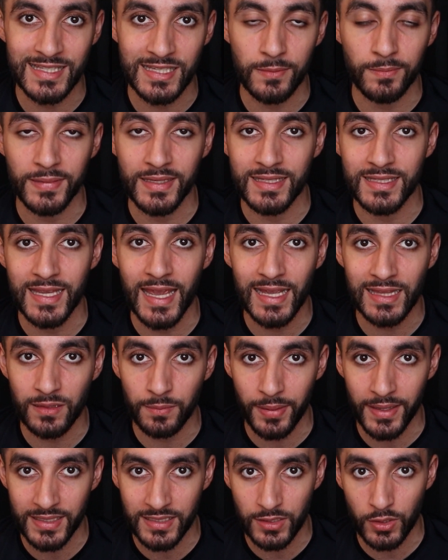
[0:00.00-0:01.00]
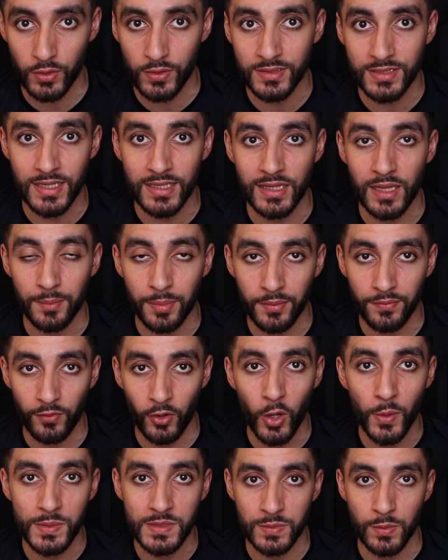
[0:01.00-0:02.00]
Simply take the best content that
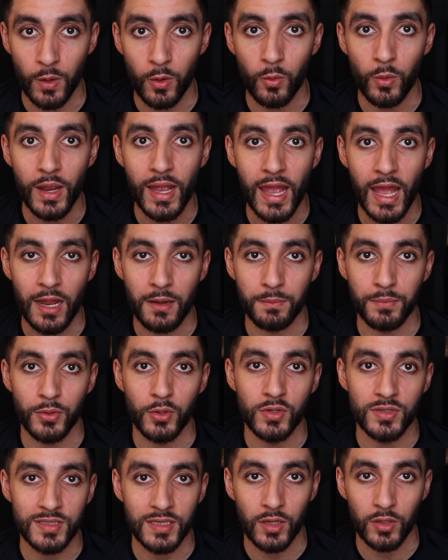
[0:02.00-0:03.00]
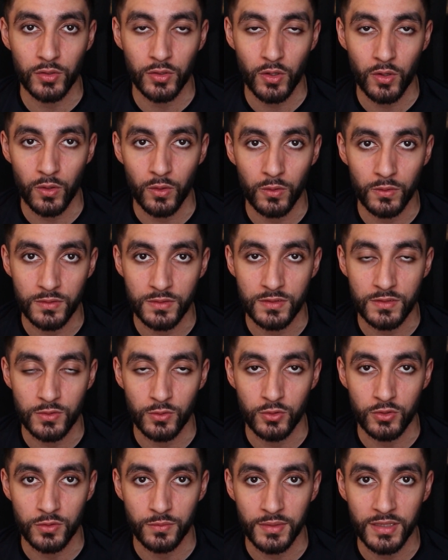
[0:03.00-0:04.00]
performs well and post it on your own
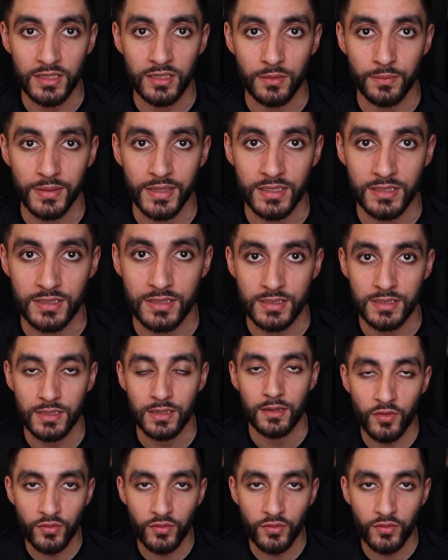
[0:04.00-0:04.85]
social media pages.